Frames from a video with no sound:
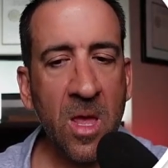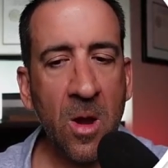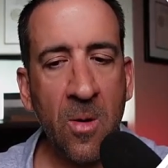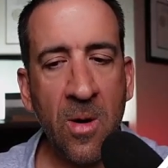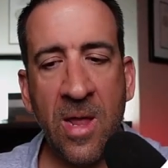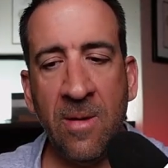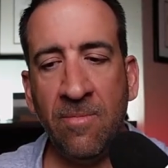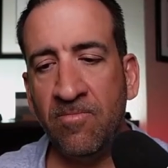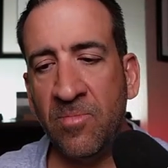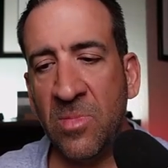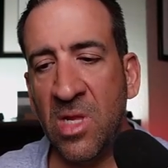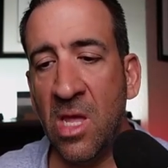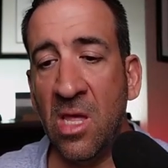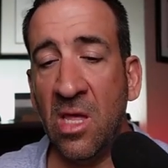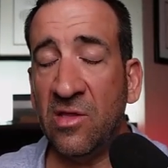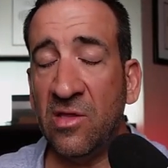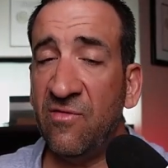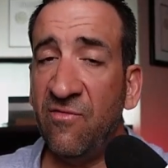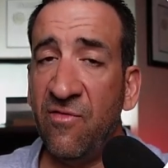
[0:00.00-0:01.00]
All right?
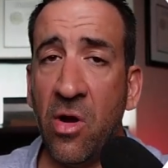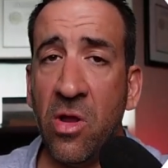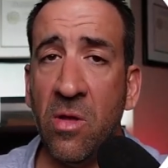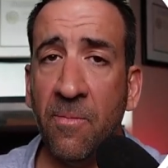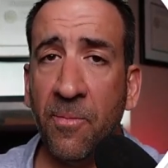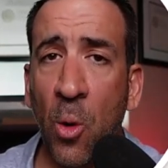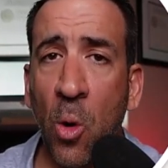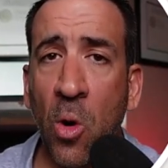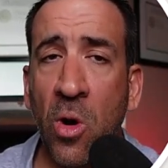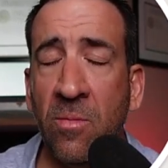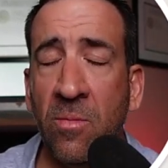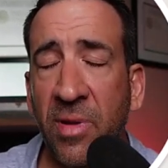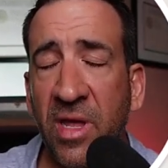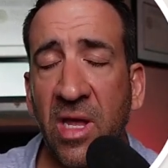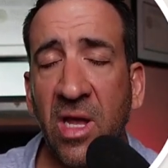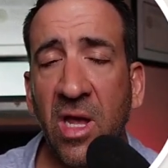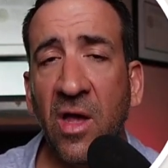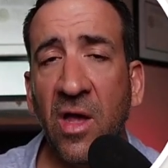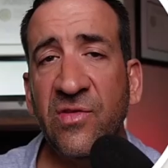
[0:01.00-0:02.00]
It's very important
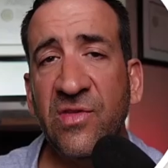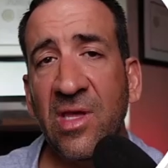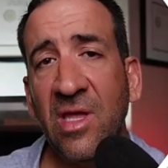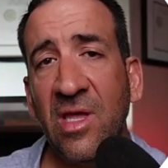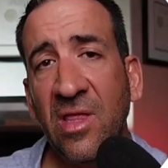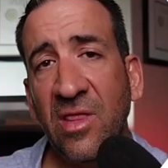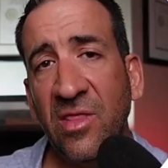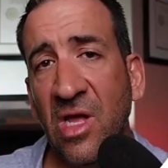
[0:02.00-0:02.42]
because